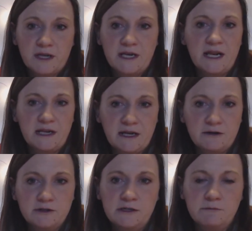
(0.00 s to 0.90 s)
kinetic
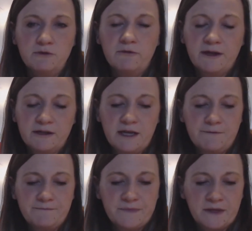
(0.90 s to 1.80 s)
energy to move like
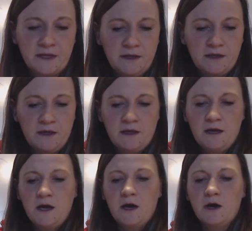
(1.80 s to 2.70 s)

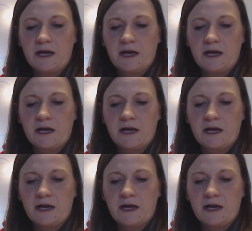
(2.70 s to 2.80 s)
that.